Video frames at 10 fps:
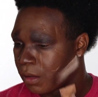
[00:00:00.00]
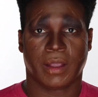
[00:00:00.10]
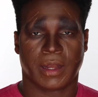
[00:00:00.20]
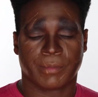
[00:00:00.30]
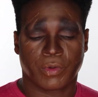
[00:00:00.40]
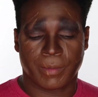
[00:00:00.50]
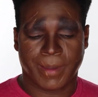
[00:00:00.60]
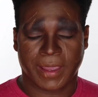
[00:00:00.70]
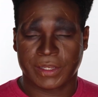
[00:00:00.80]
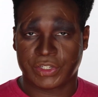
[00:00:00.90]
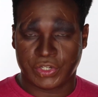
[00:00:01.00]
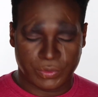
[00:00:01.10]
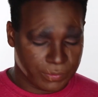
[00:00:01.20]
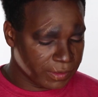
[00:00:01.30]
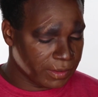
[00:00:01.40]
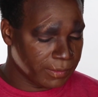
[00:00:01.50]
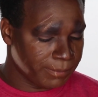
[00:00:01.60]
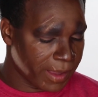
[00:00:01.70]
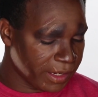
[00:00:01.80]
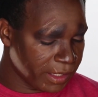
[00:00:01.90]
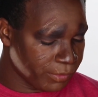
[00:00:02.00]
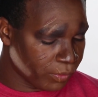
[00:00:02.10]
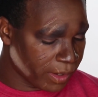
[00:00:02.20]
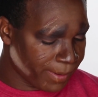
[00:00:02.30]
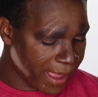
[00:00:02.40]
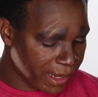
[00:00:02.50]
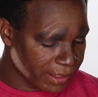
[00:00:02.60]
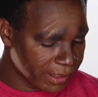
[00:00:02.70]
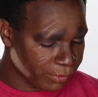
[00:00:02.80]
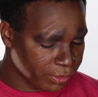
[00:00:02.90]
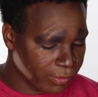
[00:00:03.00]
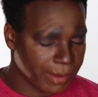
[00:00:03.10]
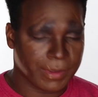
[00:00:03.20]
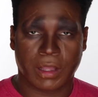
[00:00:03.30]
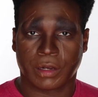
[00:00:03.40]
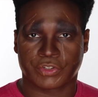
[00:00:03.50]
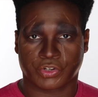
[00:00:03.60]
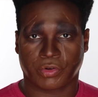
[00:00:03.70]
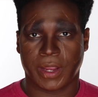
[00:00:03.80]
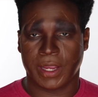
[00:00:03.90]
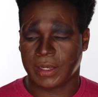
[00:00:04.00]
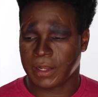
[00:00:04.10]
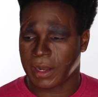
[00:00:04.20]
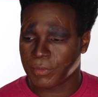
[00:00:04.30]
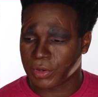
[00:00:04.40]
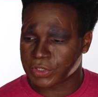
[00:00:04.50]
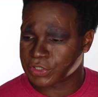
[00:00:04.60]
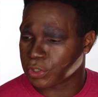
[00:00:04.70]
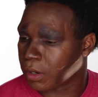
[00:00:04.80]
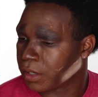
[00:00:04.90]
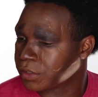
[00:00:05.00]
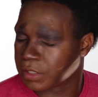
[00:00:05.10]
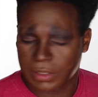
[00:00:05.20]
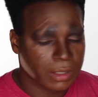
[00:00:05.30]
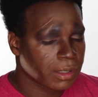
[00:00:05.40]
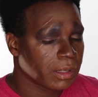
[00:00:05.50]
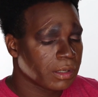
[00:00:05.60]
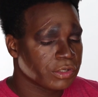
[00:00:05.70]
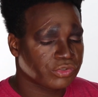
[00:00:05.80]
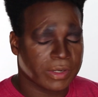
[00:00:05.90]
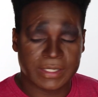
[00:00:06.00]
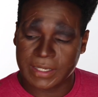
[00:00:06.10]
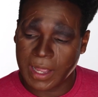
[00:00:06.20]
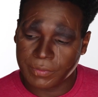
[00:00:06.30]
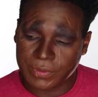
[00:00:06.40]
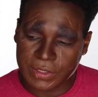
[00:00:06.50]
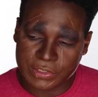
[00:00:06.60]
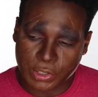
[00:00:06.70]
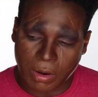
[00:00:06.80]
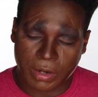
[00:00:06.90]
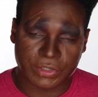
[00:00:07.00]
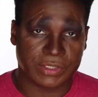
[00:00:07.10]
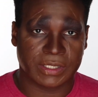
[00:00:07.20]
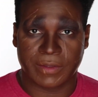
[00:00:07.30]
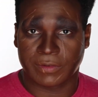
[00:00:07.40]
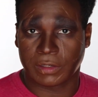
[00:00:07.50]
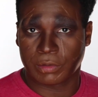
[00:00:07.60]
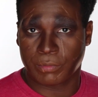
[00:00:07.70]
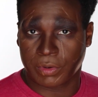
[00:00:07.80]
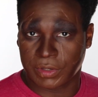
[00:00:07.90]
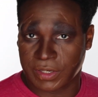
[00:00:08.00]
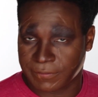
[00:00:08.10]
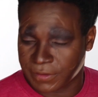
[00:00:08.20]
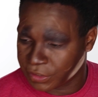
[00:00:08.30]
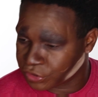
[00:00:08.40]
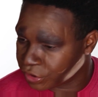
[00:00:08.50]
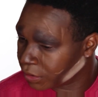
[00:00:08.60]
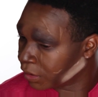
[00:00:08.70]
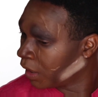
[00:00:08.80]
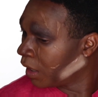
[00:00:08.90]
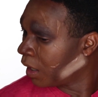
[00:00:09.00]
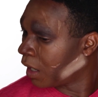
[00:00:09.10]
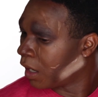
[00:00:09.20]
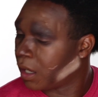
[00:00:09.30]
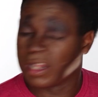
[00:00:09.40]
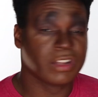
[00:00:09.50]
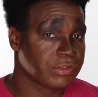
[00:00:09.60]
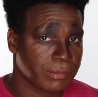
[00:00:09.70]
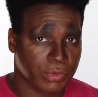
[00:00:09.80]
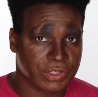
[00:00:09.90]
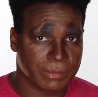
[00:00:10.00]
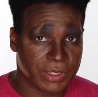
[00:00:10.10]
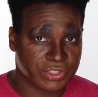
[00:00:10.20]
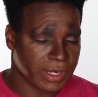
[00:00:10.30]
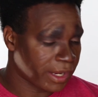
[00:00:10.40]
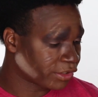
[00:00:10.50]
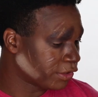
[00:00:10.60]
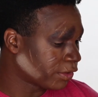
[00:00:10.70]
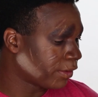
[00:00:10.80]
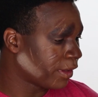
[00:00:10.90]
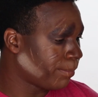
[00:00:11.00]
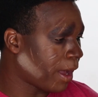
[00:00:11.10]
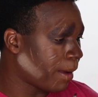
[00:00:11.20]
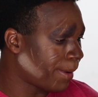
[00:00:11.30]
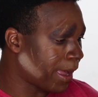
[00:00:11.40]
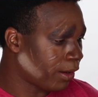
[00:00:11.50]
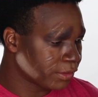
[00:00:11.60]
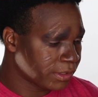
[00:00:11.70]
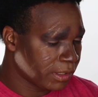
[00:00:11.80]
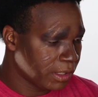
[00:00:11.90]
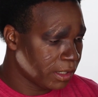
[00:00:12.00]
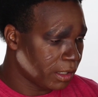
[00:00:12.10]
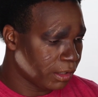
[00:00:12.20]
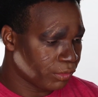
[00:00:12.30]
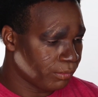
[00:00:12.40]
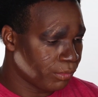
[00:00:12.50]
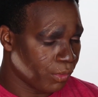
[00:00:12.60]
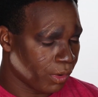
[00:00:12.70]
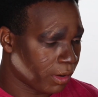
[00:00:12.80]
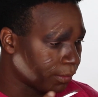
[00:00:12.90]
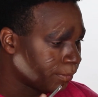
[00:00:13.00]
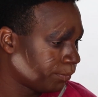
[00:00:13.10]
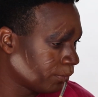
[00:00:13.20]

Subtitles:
Alright, I'm going back into the Manny MUA palette, and I'm going to grab the color Trade, and I'm going to start tracing out these scars just to give it a little more definition, a little more dimension actually, so that they pop out a little more.